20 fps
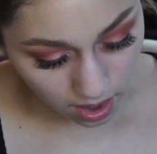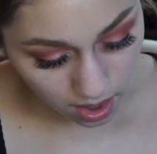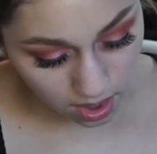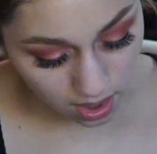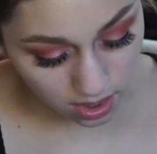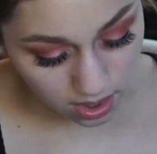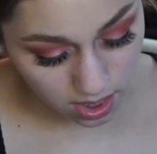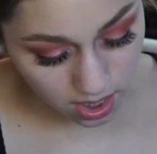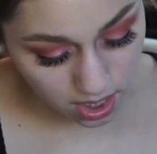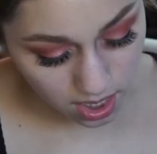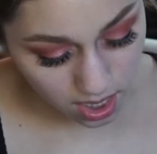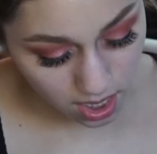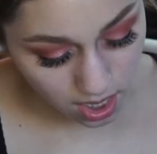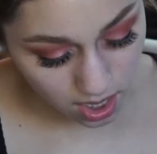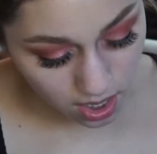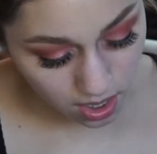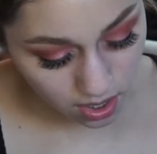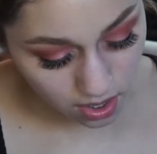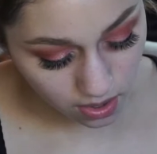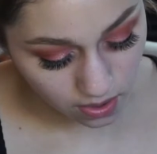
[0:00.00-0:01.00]
Oh no,
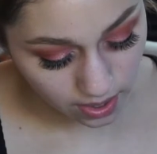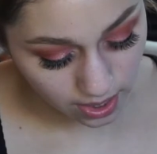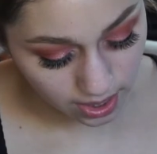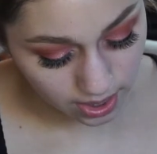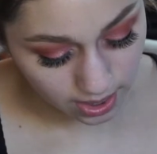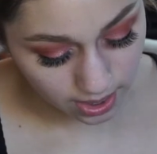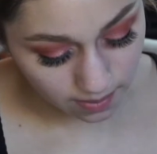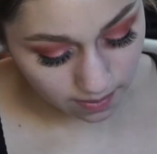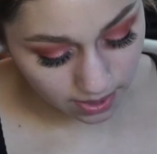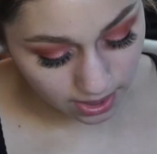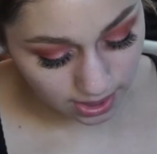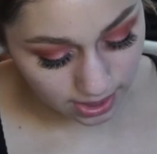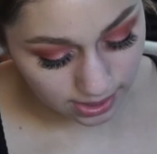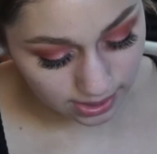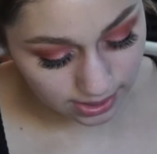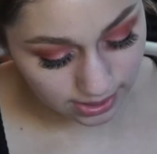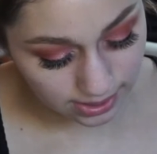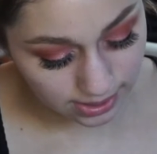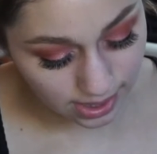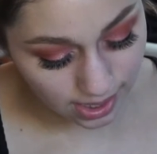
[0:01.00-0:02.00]
I didn't get my
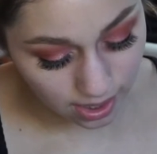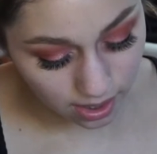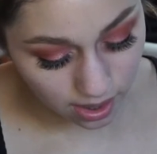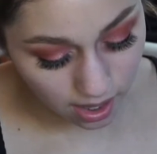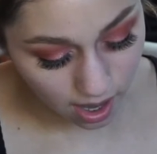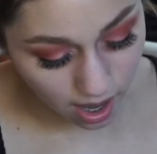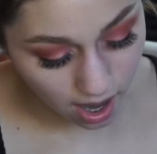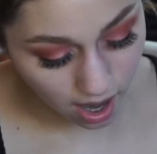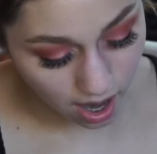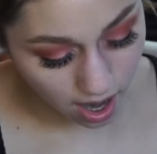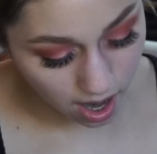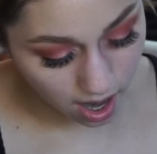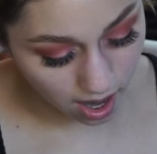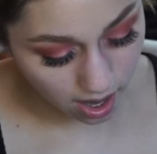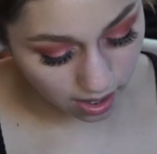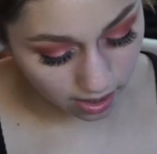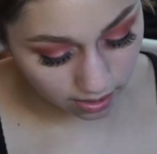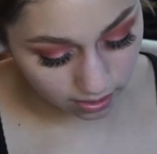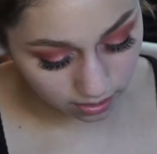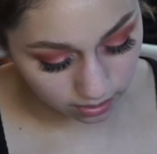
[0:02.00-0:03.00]

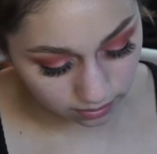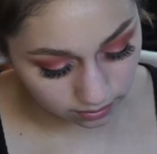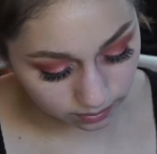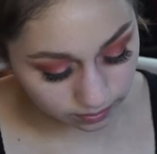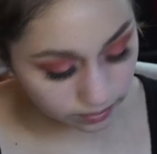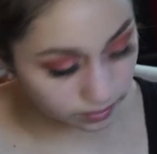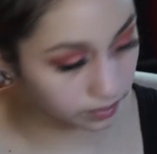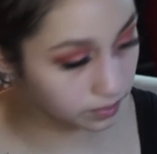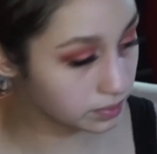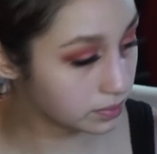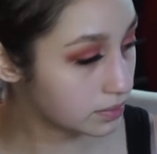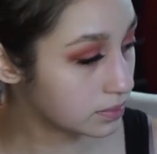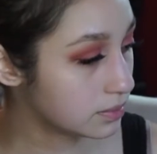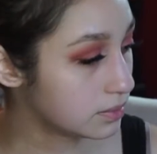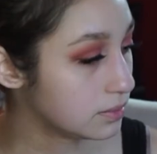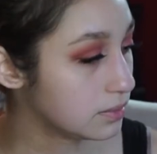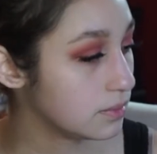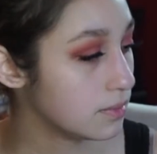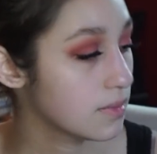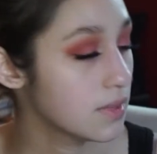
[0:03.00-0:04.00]
concealer.
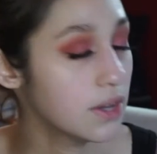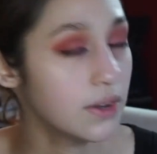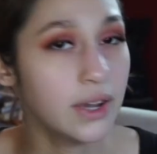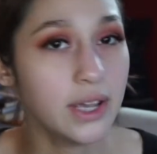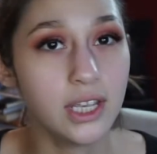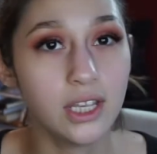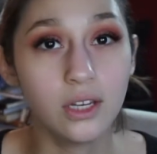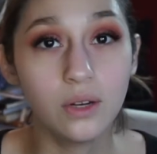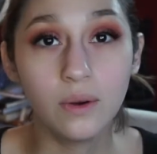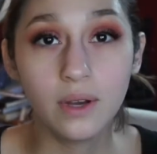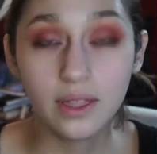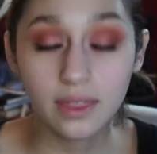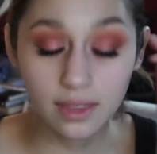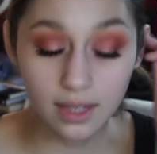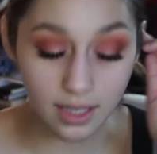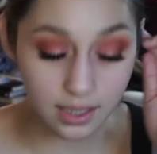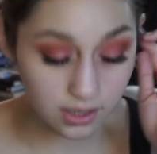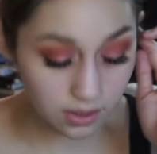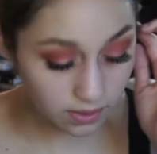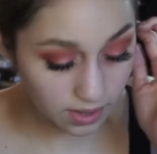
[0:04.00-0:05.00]
Okay, you know what?
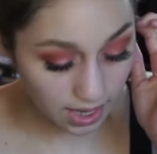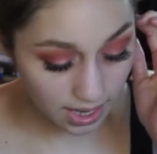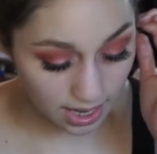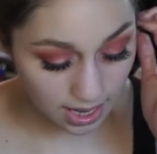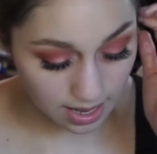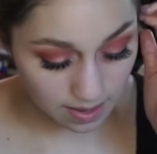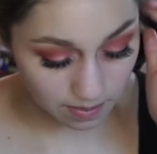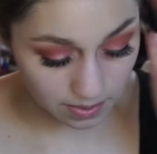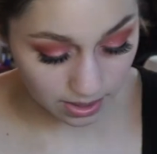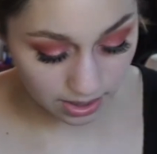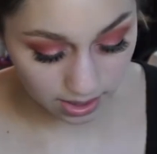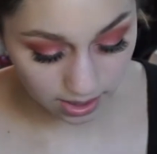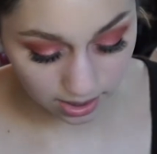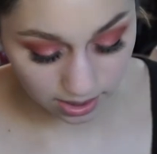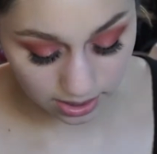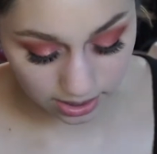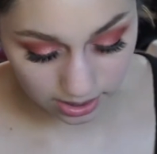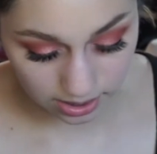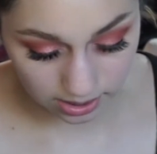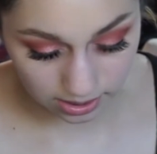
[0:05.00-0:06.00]
That's okay
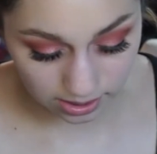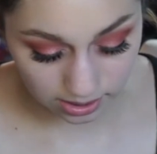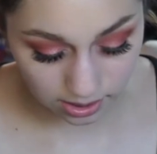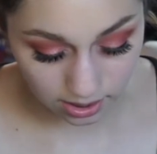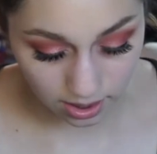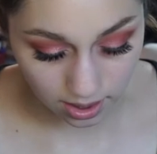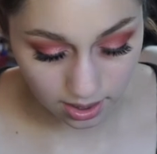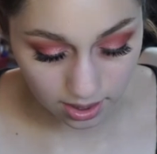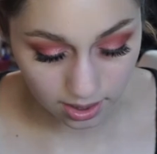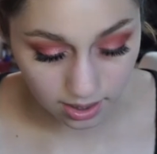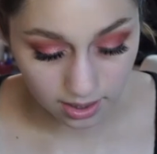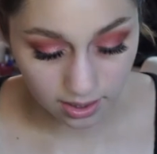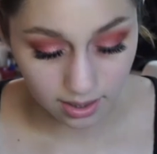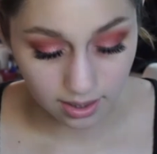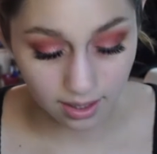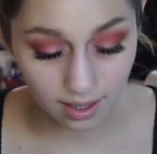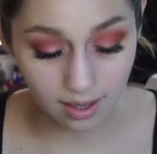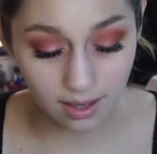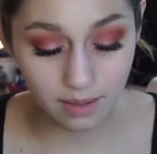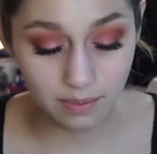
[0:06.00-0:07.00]
because
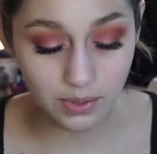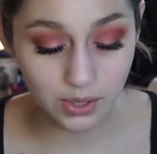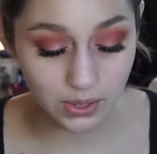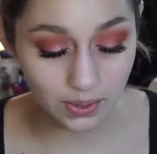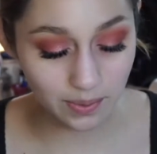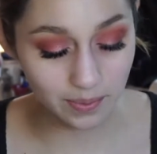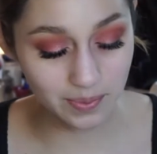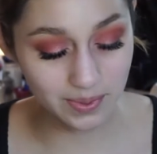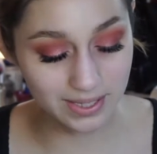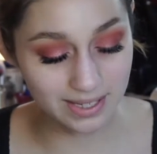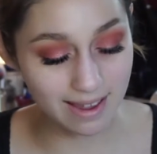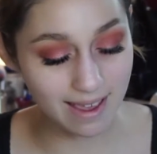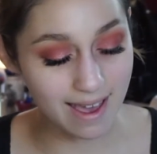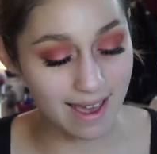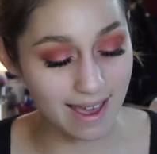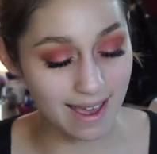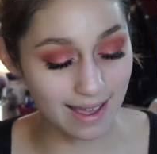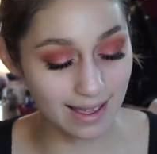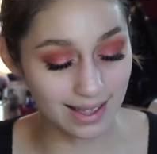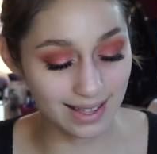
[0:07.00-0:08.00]
I'm so
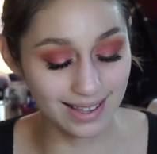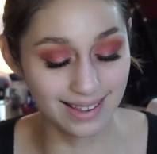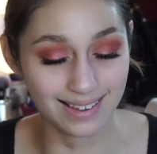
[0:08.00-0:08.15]
upset.